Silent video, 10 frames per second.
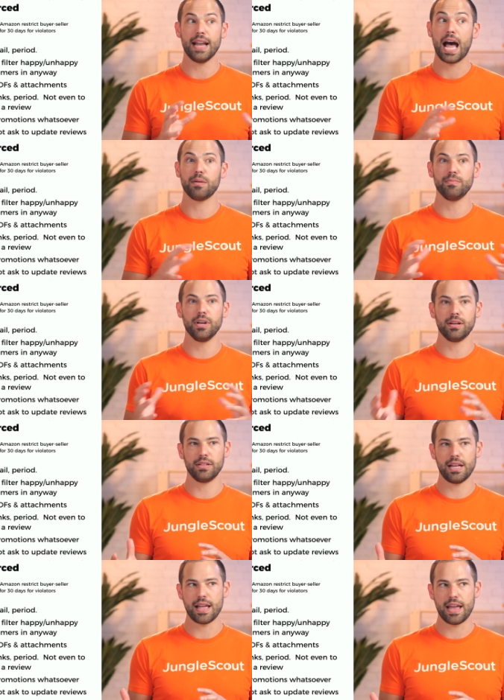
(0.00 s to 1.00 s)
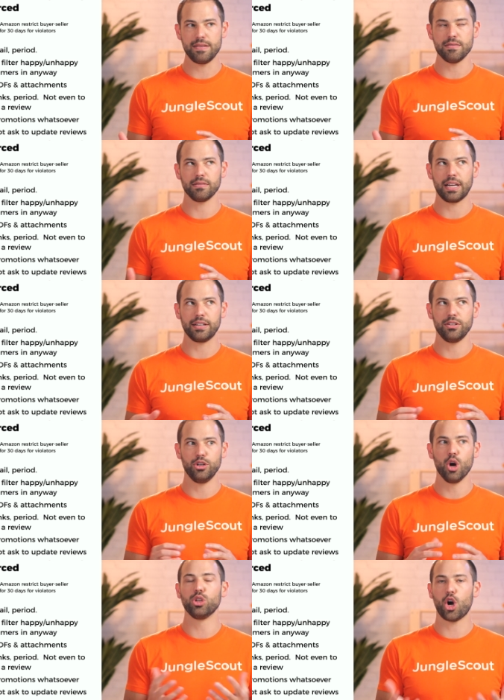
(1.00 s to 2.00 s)

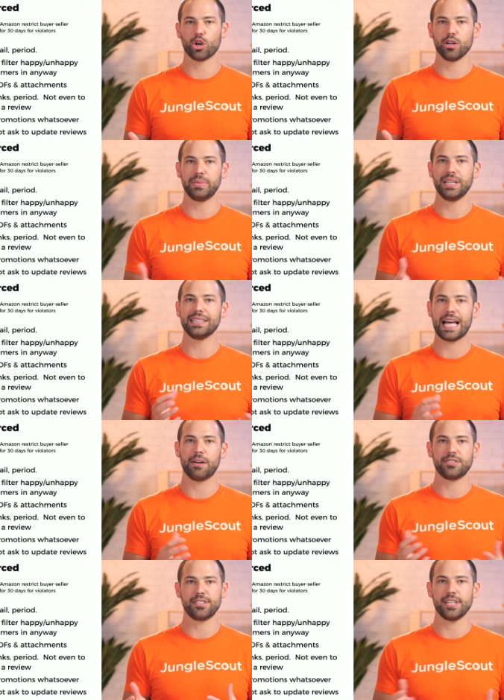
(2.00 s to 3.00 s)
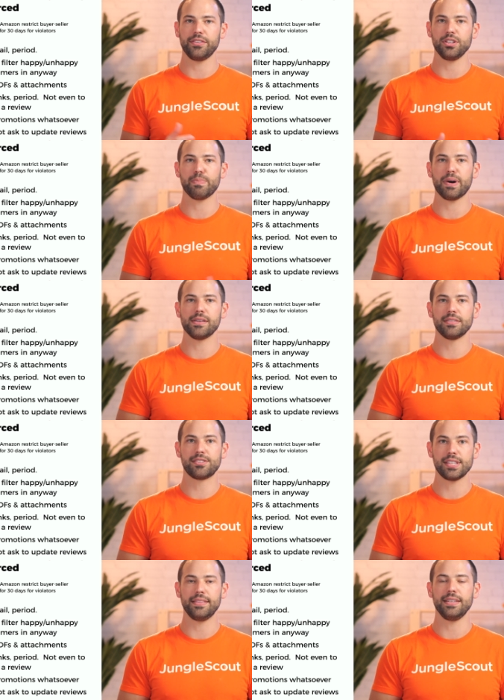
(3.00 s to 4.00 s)
no longer be allowed to
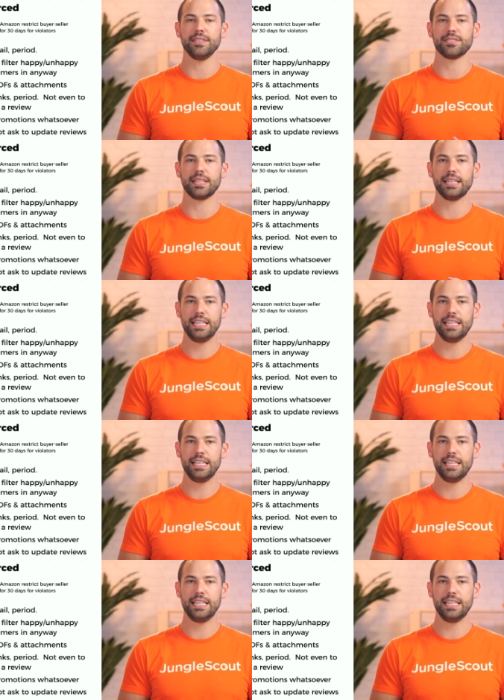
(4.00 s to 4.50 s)
send these